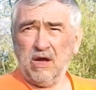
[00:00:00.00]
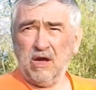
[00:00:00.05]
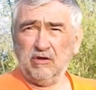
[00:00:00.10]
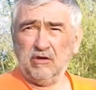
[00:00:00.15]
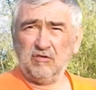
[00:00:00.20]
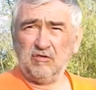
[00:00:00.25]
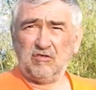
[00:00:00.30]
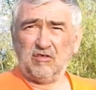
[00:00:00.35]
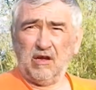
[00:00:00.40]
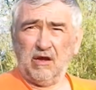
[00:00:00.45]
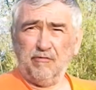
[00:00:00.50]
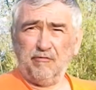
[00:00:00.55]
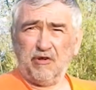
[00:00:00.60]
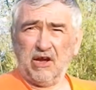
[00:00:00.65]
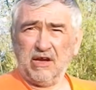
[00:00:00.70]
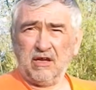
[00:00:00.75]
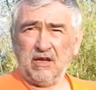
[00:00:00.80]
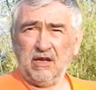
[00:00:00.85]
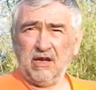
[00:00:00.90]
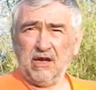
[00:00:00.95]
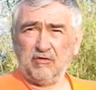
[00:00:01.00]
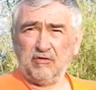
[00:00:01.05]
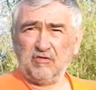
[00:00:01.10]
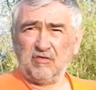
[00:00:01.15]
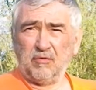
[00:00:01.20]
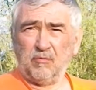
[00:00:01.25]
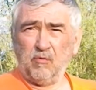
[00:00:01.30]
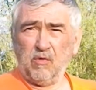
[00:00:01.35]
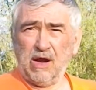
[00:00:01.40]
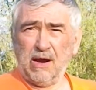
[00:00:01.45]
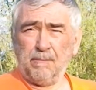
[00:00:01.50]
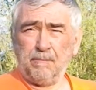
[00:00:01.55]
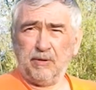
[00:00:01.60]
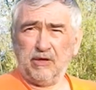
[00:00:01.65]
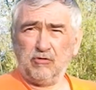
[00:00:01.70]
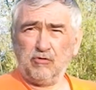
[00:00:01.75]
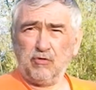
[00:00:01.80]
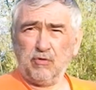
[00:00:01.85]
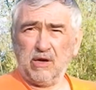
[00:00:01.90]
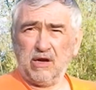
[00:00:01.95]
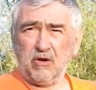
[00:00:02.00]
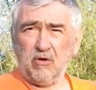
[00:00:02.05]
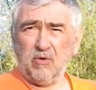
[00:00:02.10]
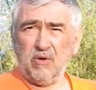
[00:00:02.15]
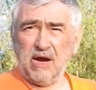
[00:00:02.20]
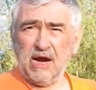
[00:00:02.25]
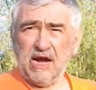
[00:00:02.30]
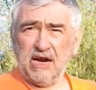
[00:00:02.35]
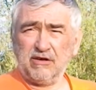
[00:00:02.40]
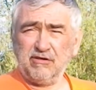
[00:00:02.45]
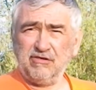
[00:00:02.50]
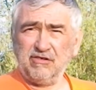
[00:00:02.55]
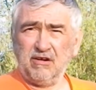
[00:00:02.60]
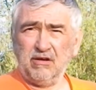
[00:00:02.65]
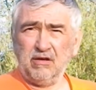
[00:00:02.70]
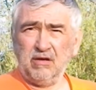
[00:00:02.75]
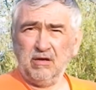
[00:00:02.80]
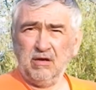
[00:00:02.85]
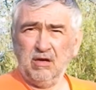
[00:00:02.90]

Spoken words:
and see if I can get some rapid trigger action.